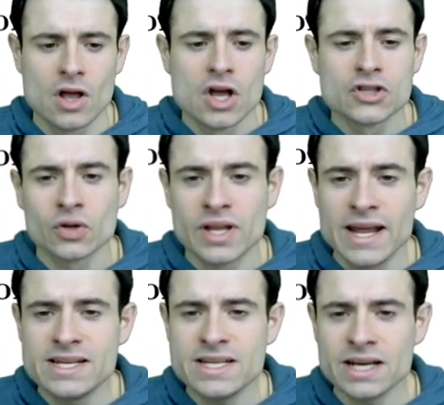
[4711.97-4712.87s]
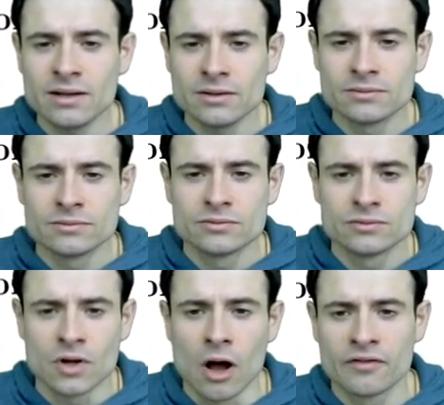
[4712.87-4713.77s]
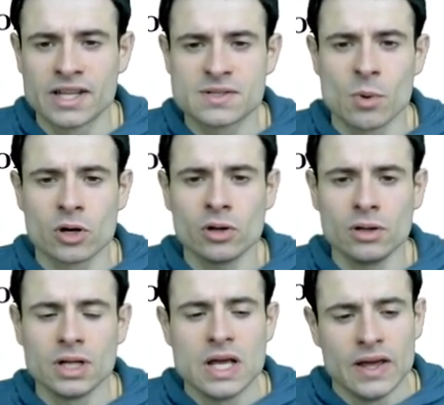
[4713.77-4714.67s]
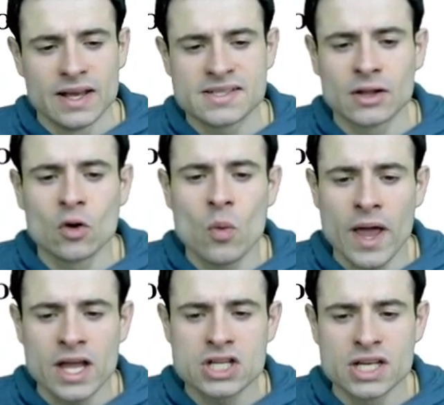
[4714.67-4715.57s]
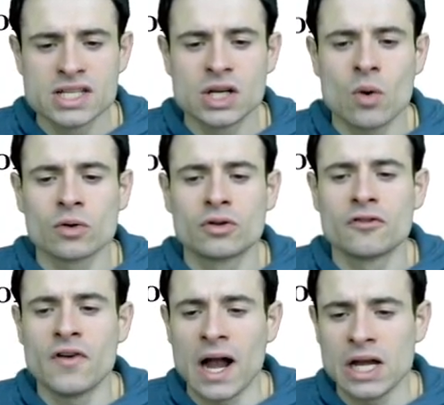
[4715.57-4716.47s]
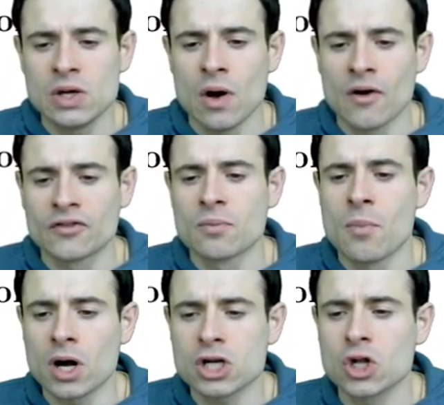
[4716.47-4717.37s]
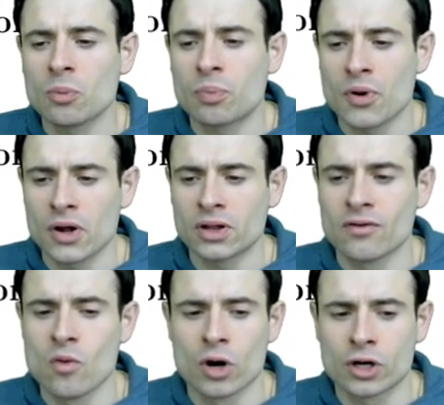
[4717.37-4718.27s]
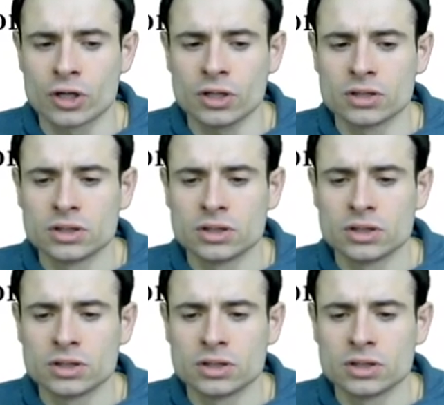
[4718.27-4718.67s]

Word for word: So the idea of this model is that the wage is equal to the value of the marginal product of a worker